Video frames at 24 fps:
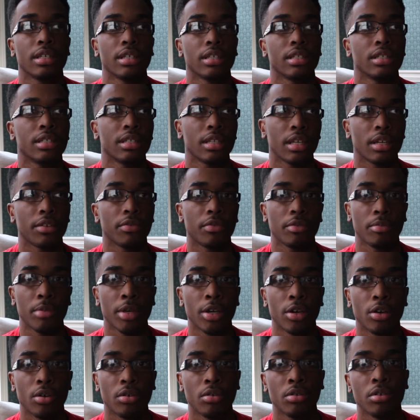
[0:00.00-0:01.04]
instead of a
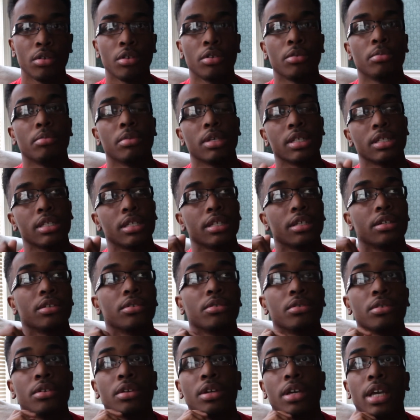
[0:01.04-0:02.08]
male, but
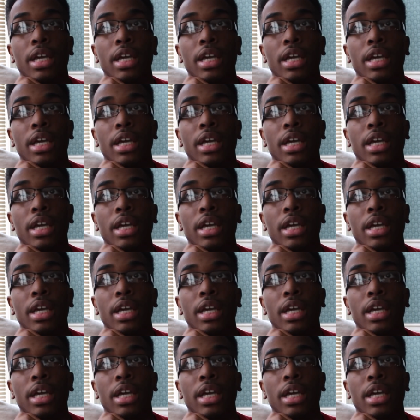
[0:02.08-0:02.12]
still.